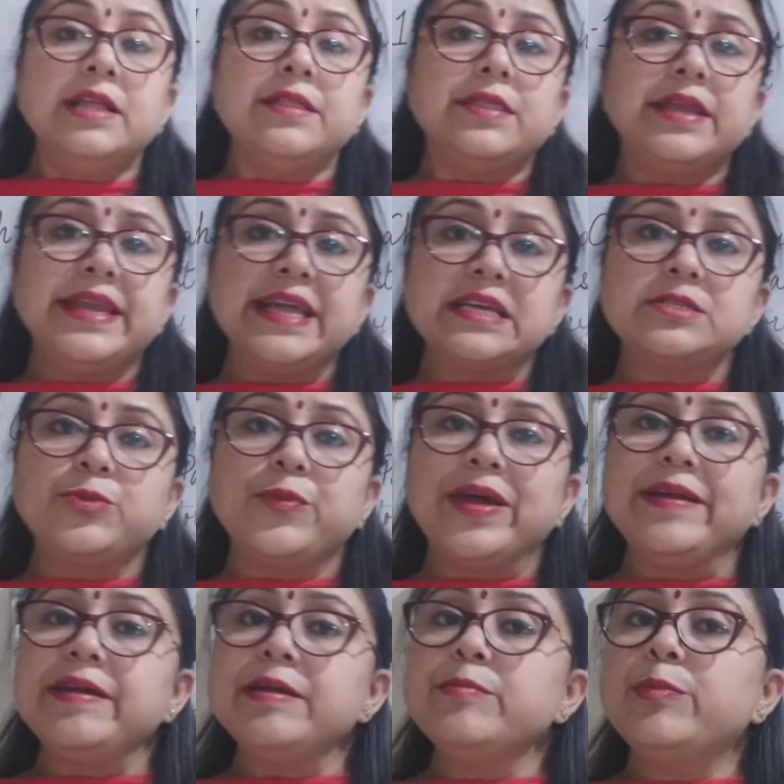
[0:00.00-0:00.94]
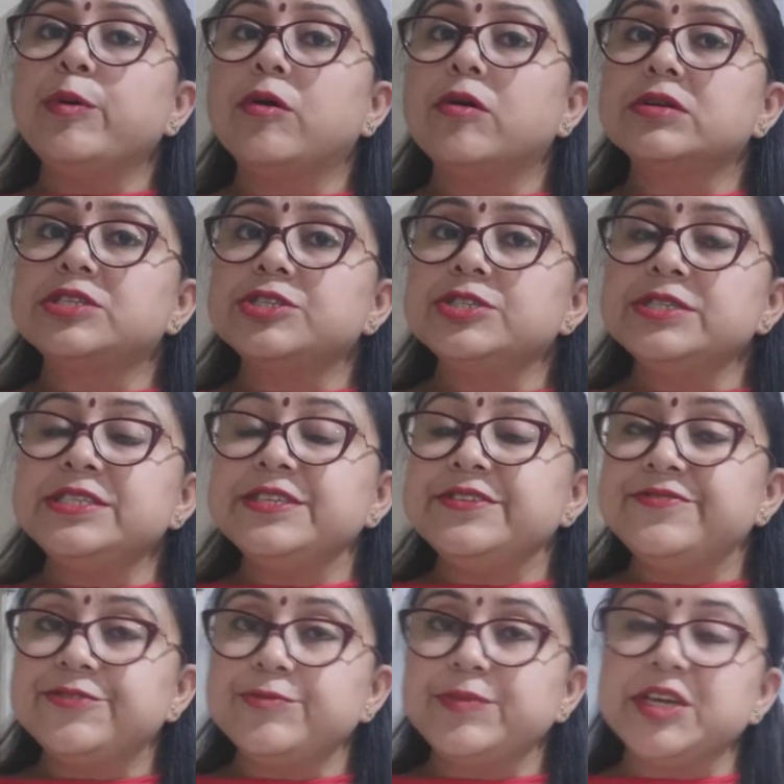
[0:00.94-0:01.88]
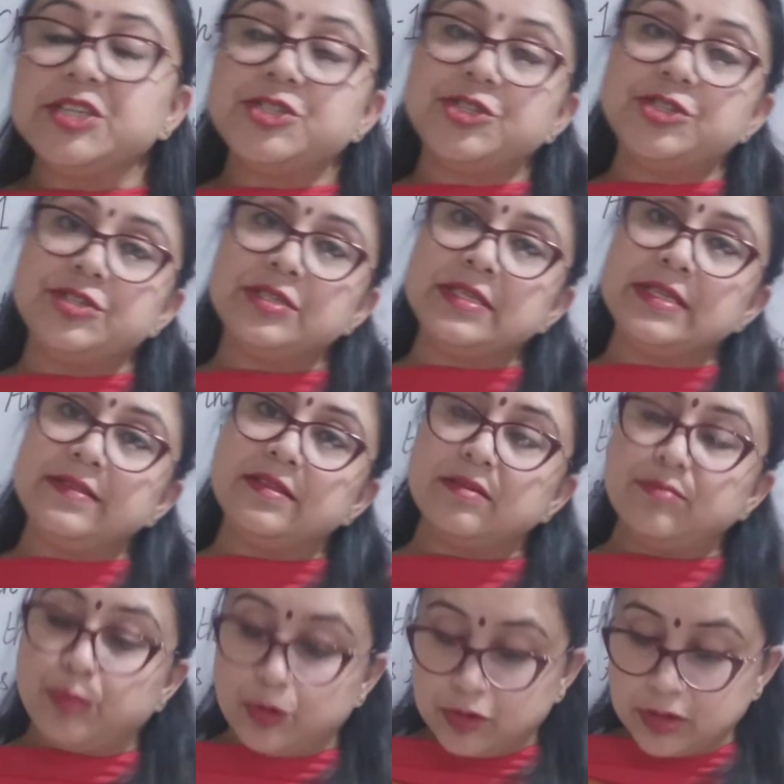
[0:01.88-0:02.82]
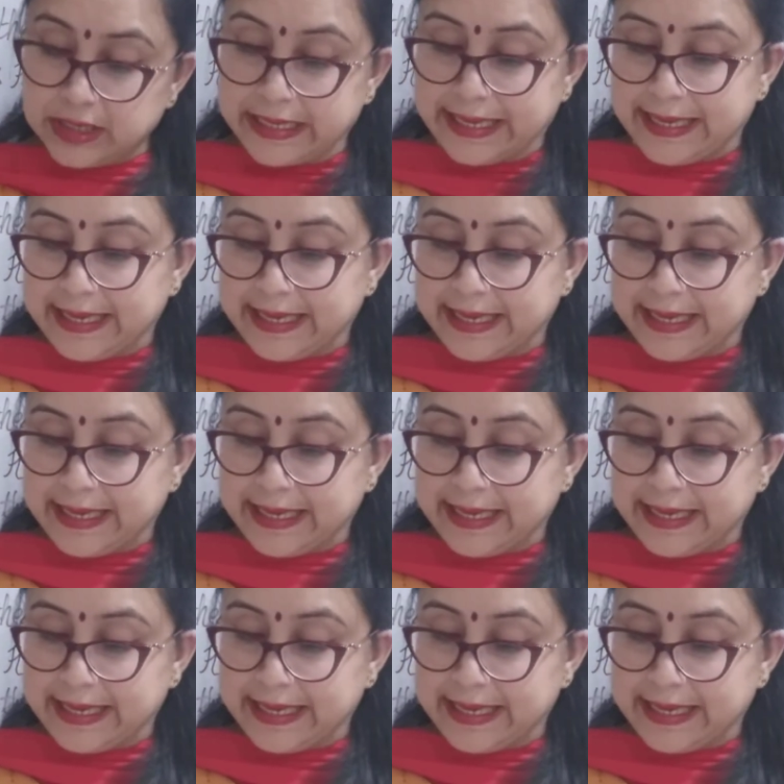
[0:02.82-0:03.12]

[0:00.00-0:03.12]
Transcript: The next very important information in the book